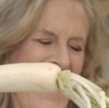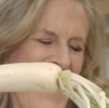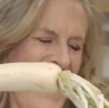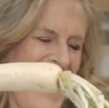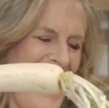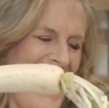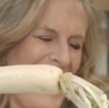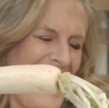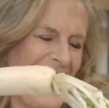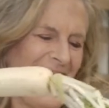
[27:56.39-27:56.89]

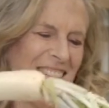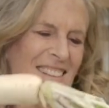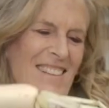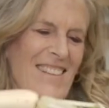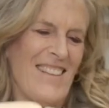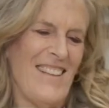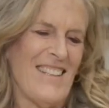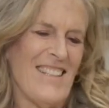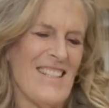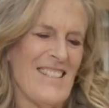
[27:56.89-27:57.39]
And
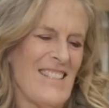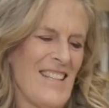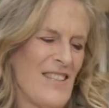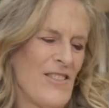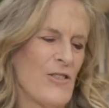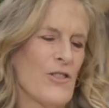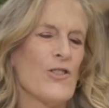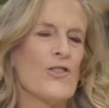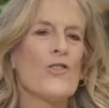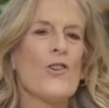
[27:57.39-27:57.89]
like I
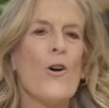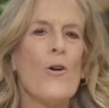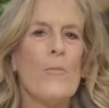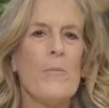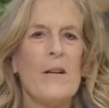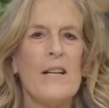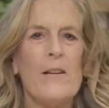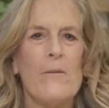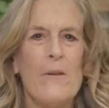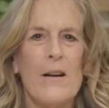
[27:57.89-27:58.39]
said, there's so
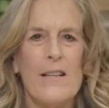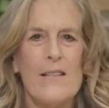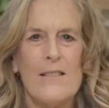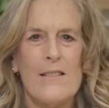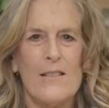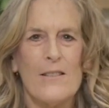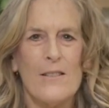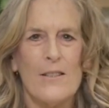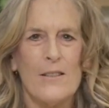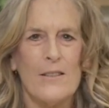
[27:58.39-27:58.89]
many
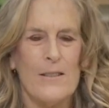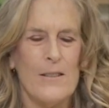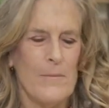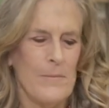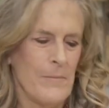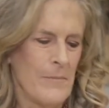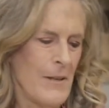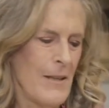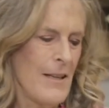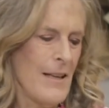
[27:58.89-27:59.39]
ways to cook
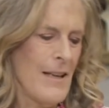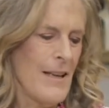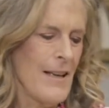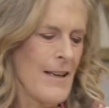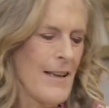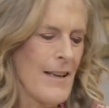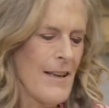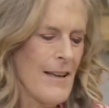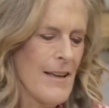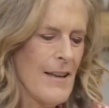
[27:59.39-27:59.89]
them
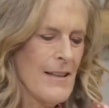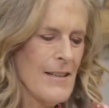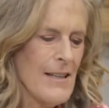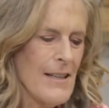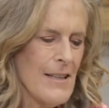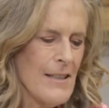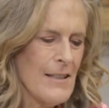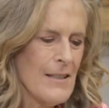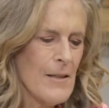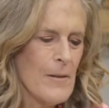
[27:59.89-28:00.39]

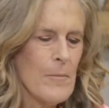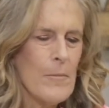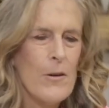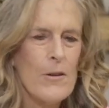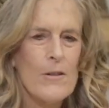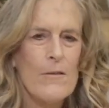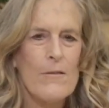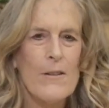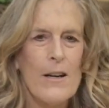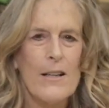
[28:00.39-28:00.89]
and eat them
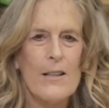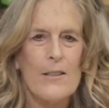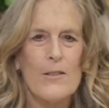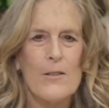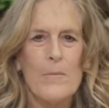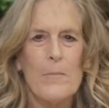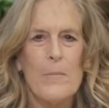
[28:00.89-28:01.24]
on a regular